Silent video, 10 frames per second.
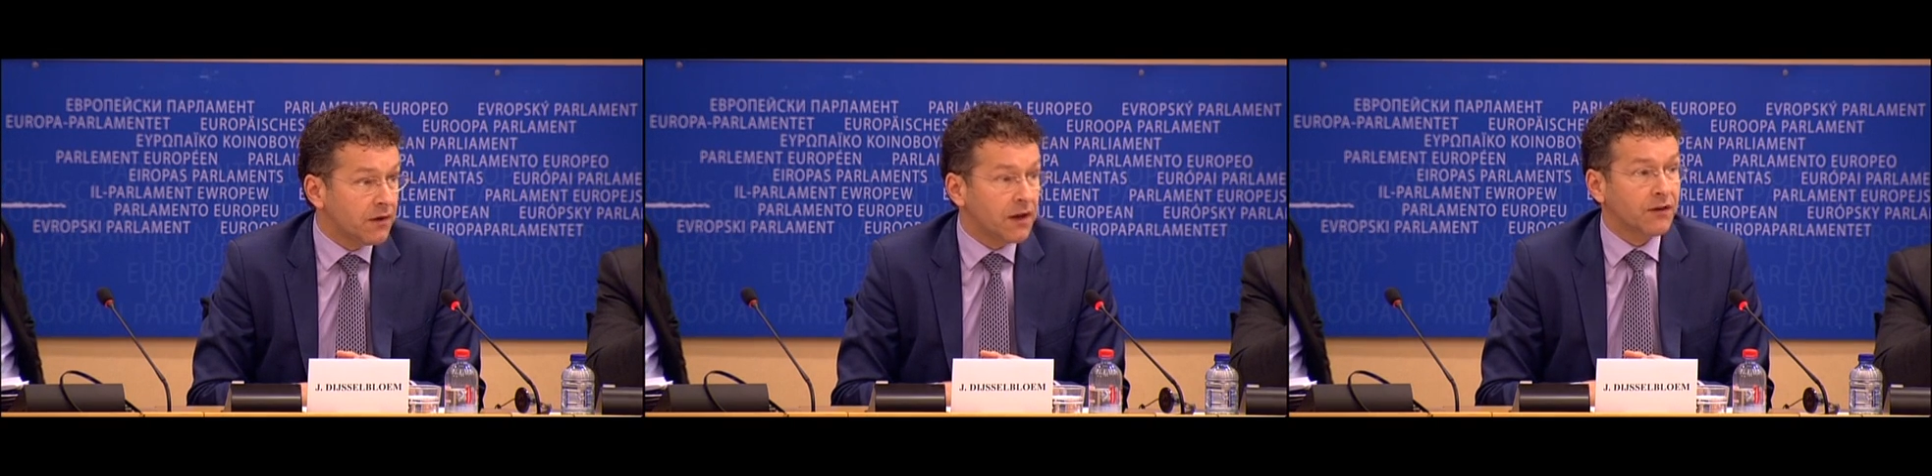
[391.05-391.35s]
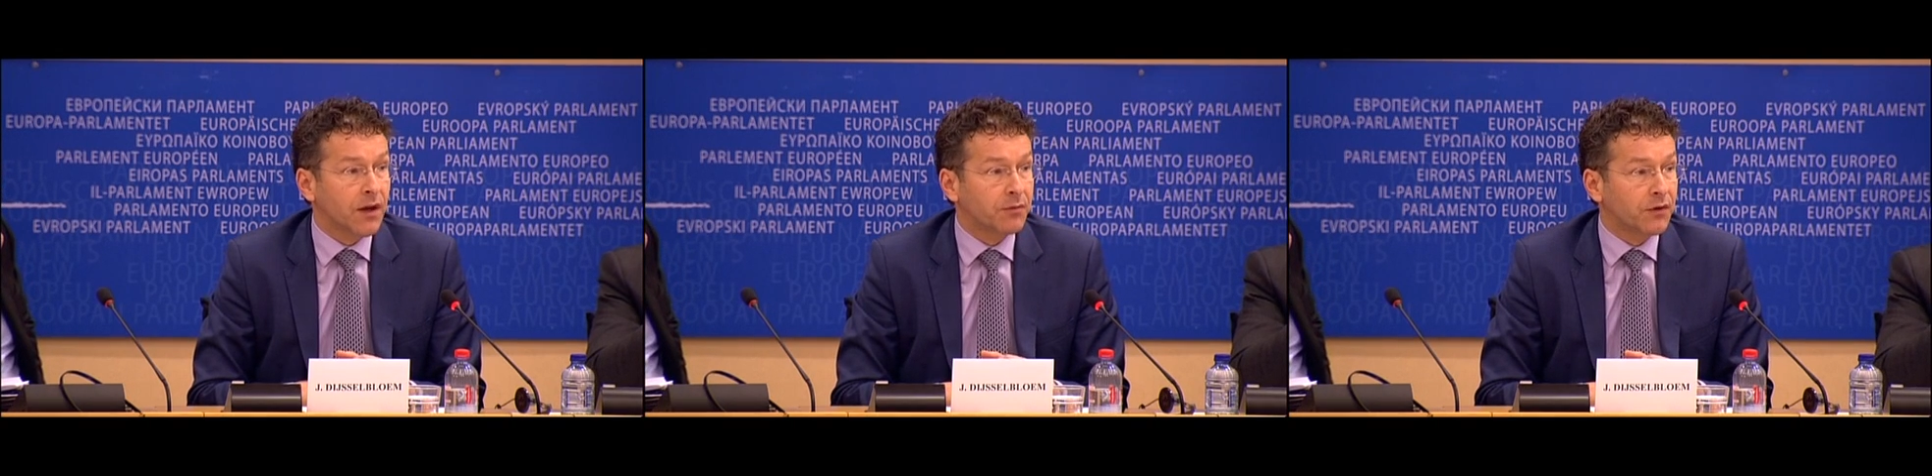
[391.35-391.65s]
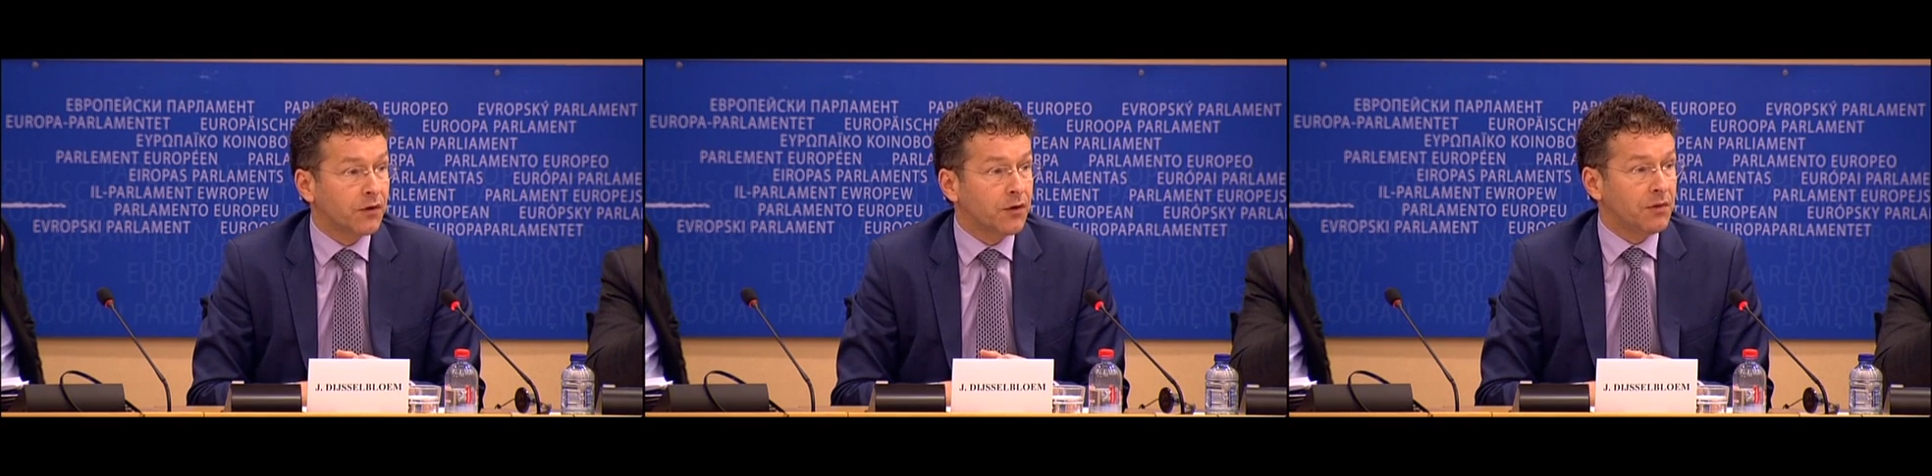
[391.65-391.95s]
And then it's up to
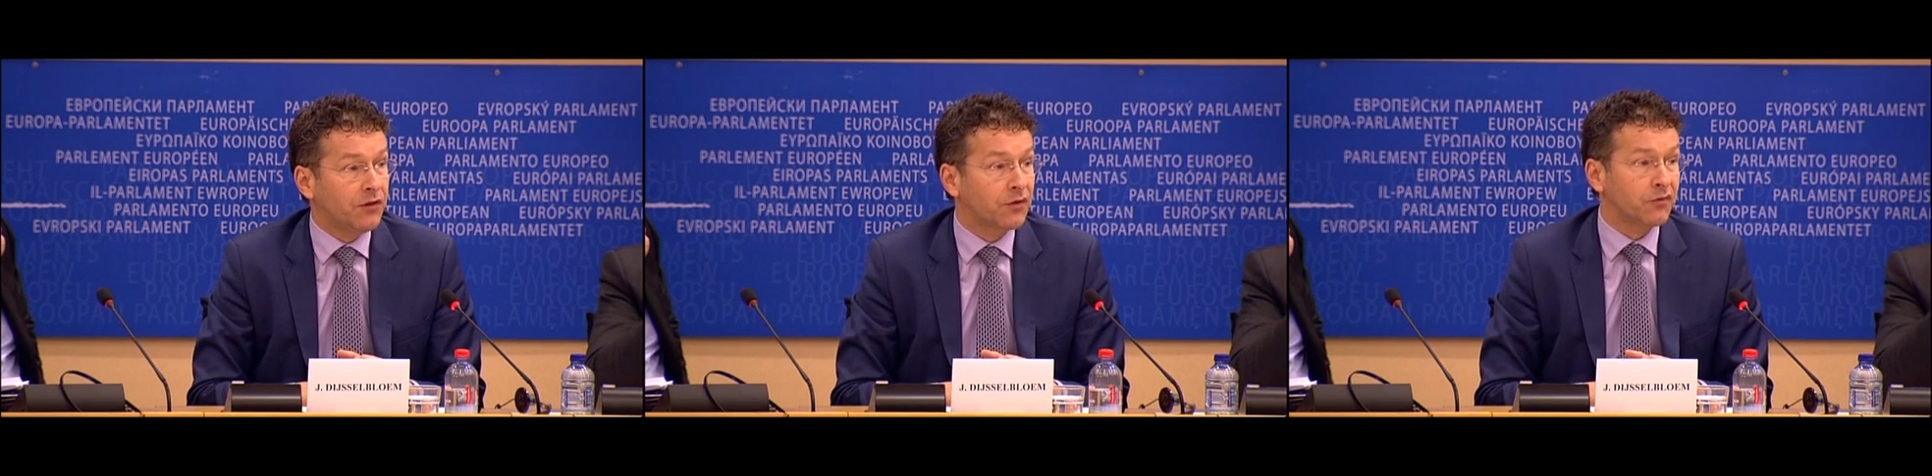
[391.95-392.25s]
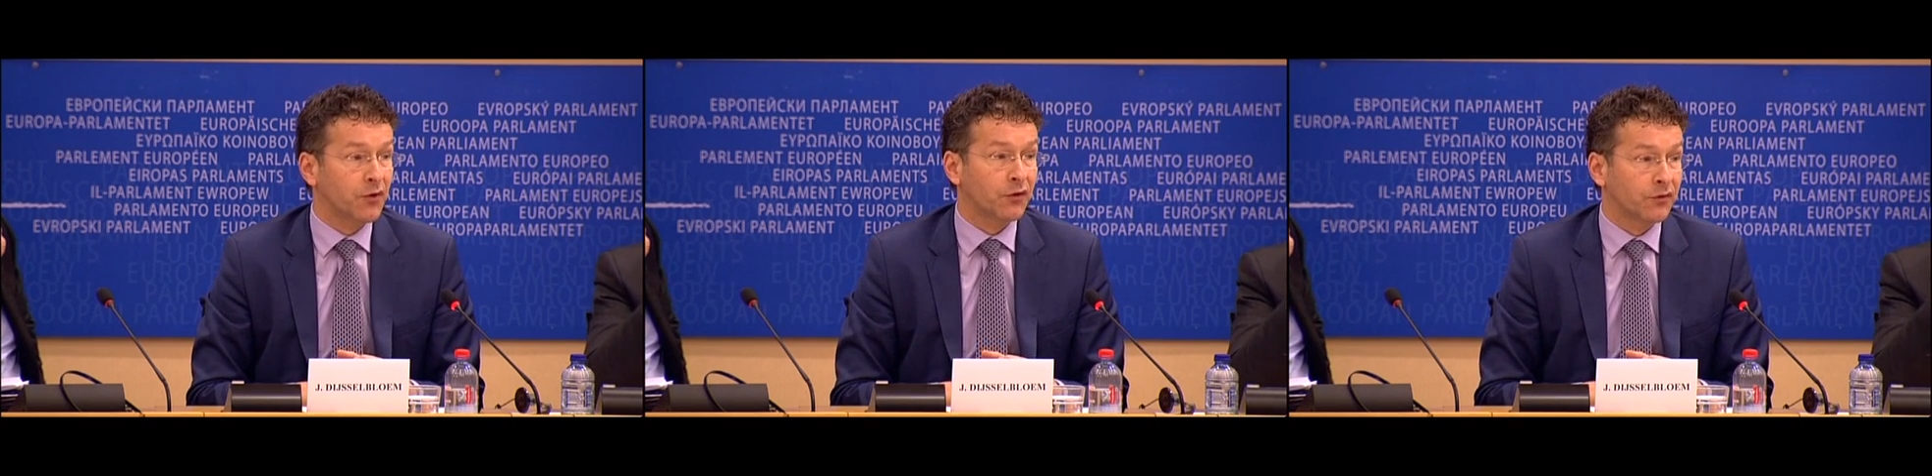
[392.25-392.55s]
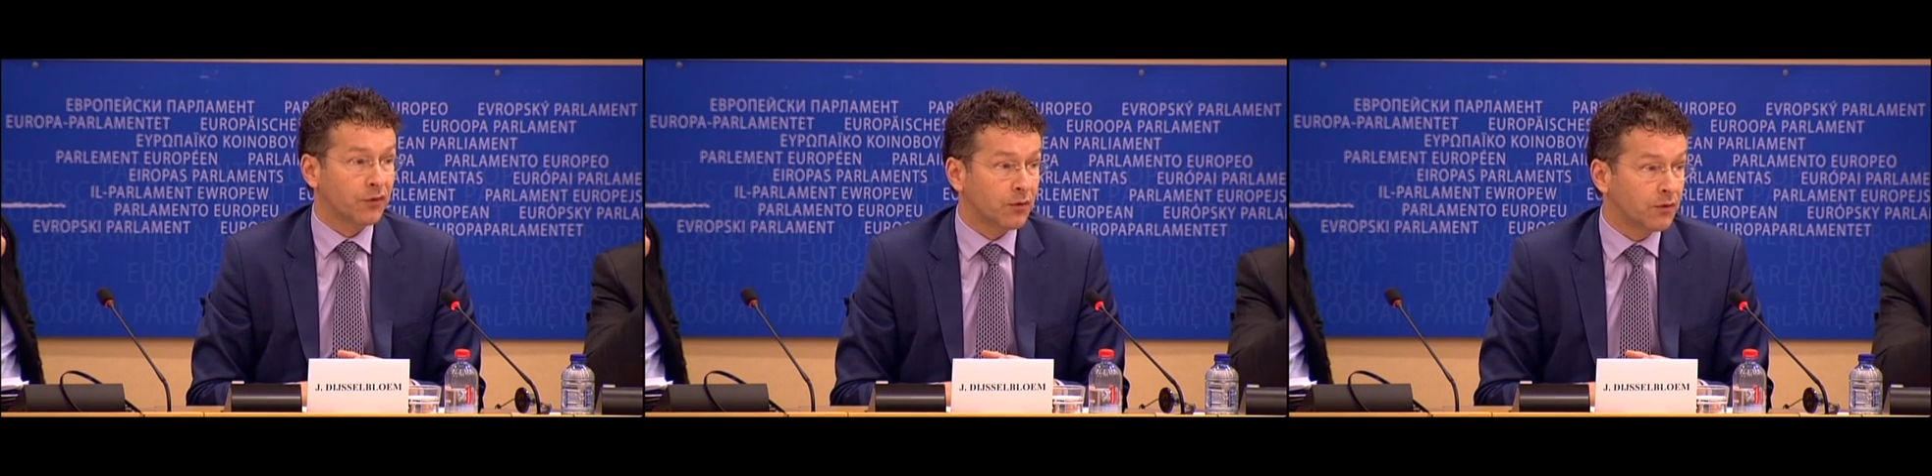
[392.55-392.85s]
the Commission, first
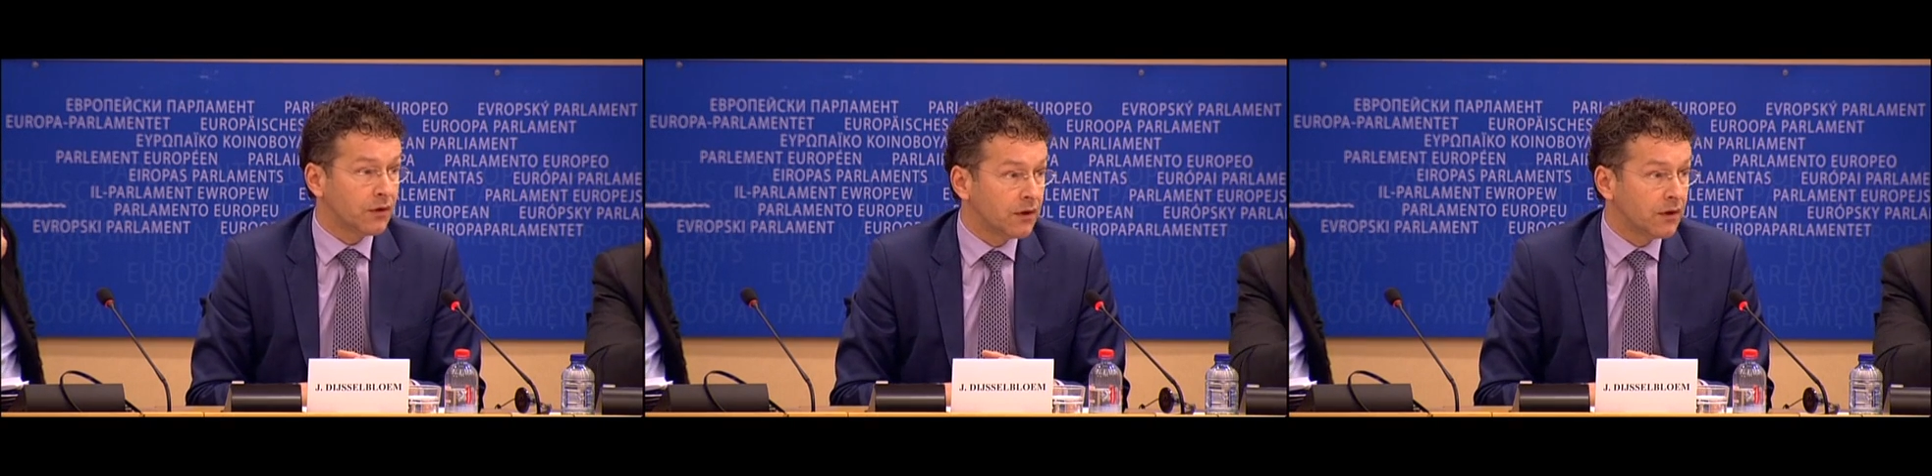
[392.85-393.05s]
of all,